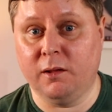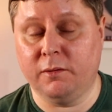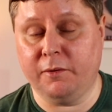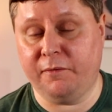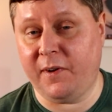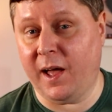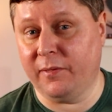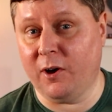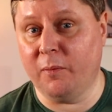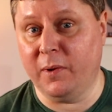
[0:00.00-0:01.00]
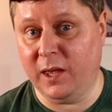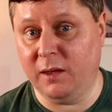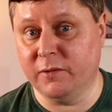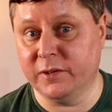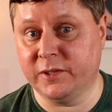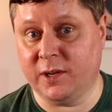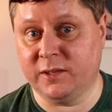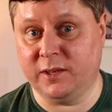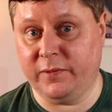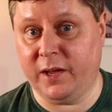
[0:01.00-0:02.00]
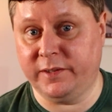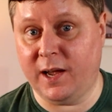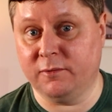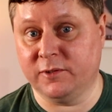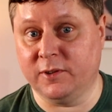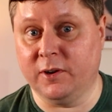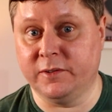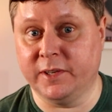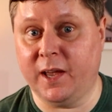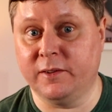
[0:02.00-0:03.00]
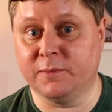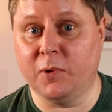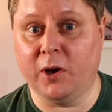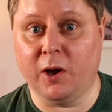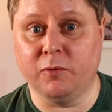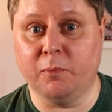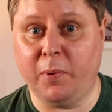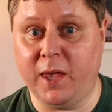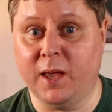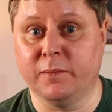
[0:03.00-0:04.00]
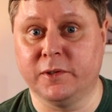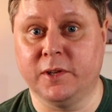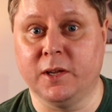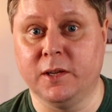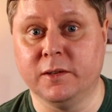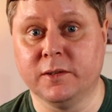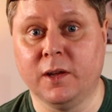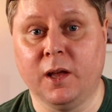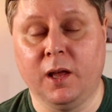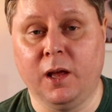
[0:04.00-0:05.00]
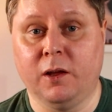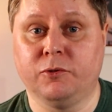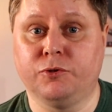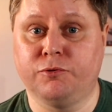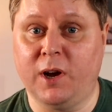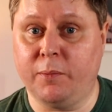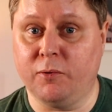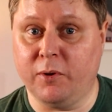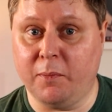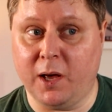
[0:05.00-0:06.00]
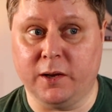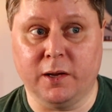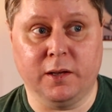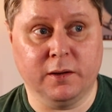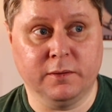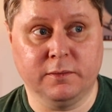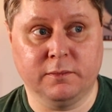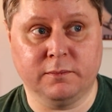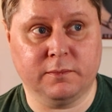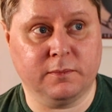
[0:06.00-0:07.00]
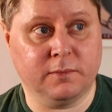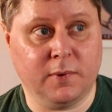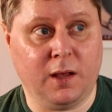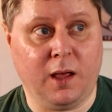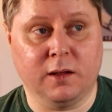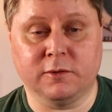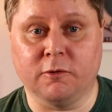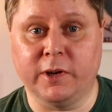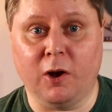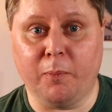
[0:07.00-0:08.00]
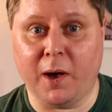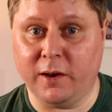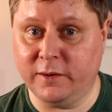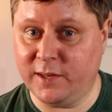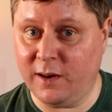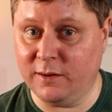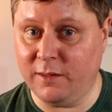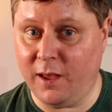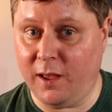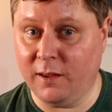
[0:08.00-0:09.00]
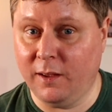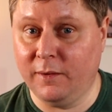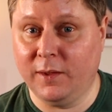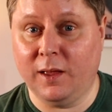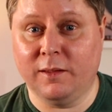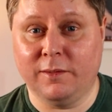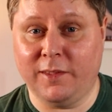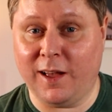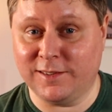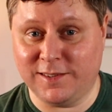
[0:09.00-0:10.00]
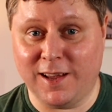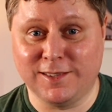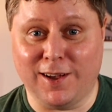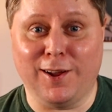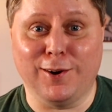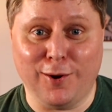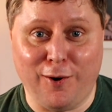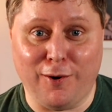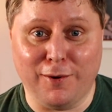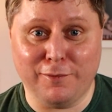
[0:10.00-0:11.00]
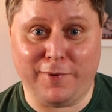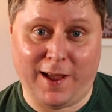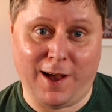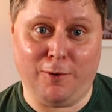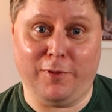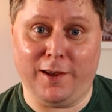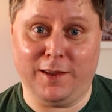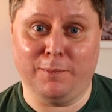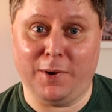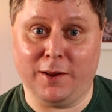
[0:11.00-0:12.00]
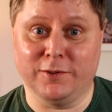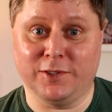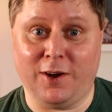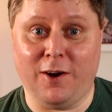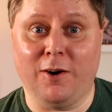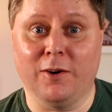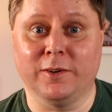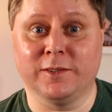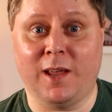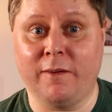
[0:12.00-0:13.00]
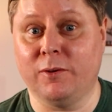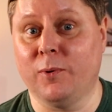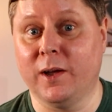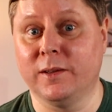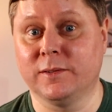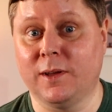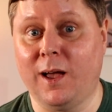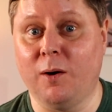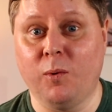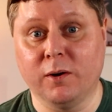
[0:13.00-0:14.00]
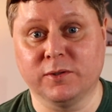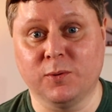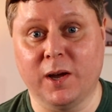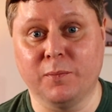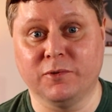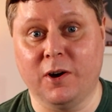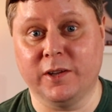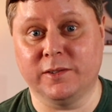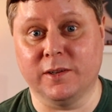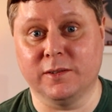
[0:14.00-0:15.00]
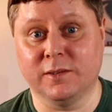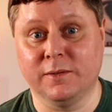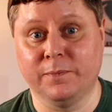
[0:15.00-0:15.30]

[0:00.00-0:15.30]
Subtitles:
The fact that I'm even sussing their downsides against my own PMC's treble the money, sorry, no pun intended there, that says a lot for how they punch hard as heavyweights at welterweight prices.